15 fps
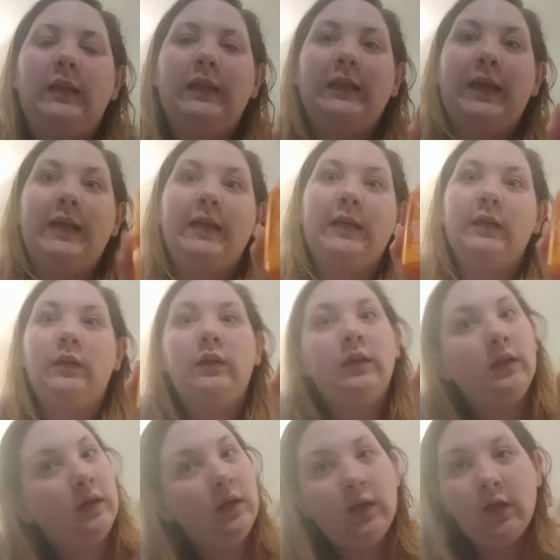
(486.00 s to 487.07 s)
let
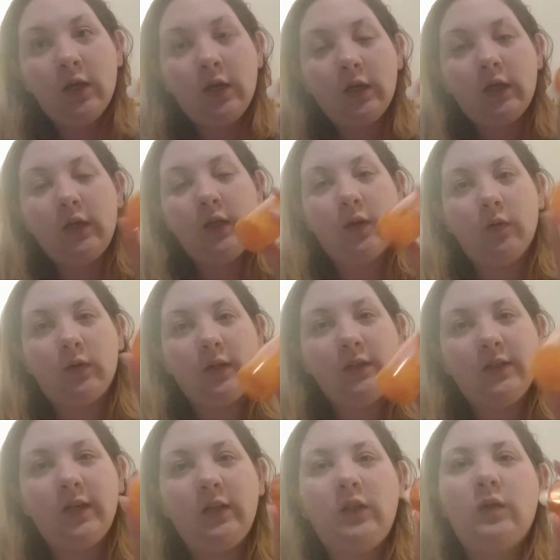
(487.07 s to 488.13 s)
it,
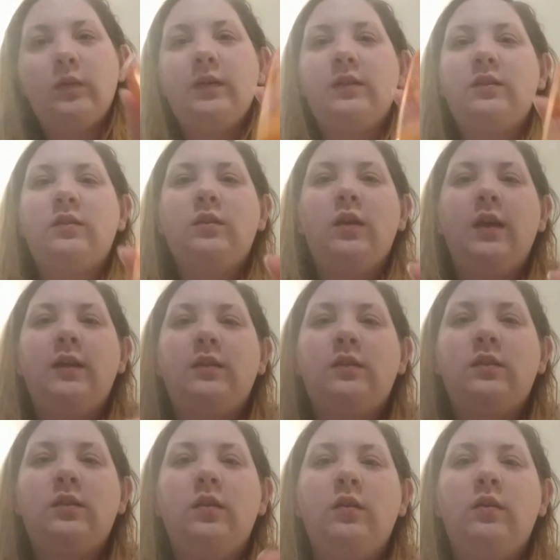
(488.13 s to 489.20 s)
continue
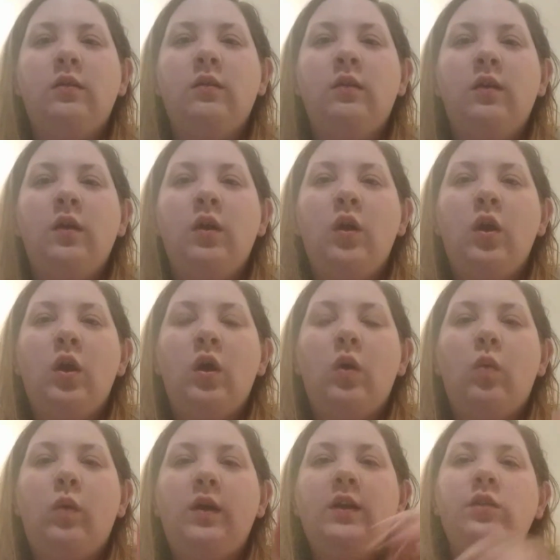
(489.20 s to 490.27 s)
its
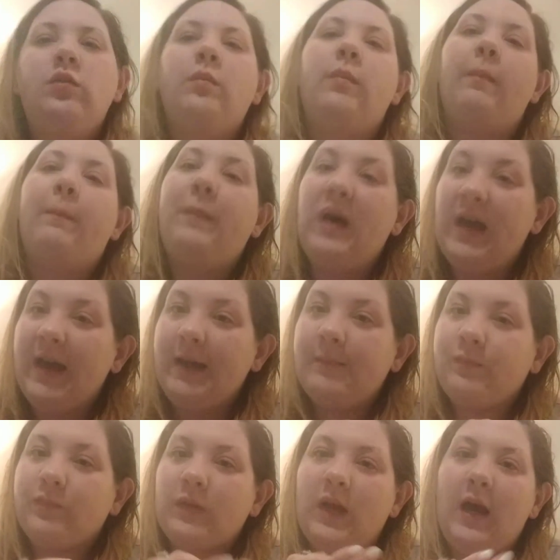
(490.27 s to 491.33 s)
worth, but
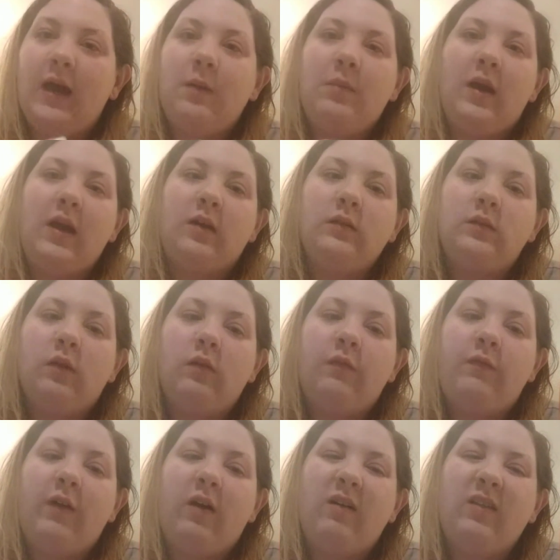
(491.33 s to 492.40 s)
I also
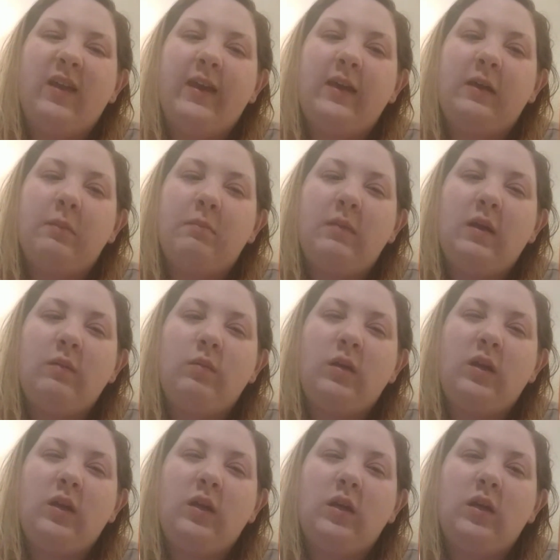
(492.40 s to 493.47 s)
felt like
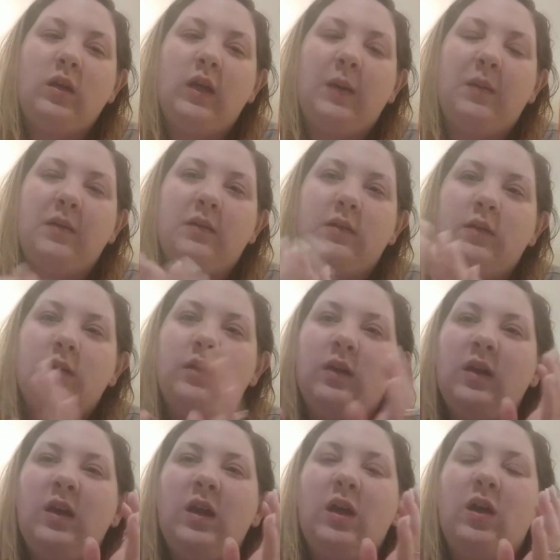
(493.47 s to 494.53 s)
maybe it would
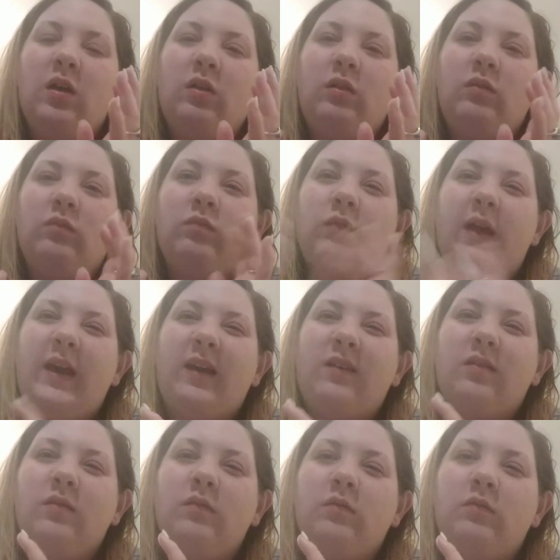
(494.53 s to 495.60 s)
like
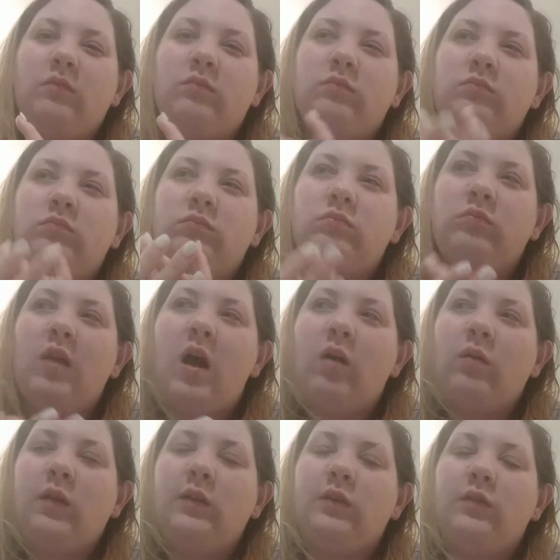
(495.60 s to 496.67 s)
not
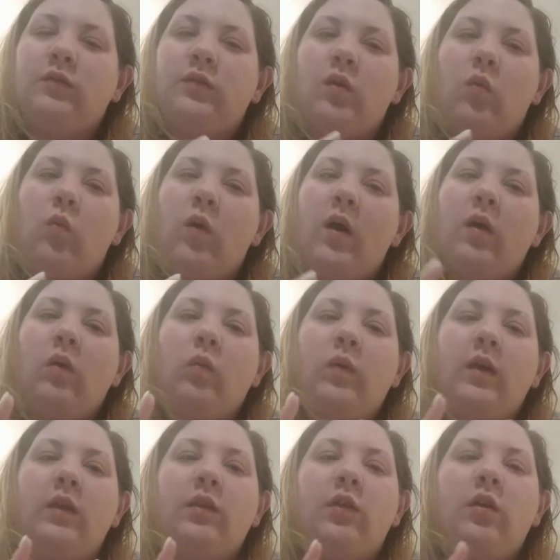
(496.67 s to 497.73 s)
really do so well
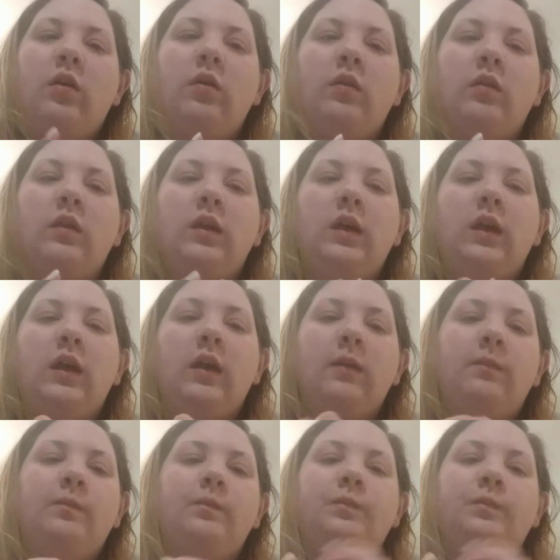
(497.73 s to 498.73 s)
with the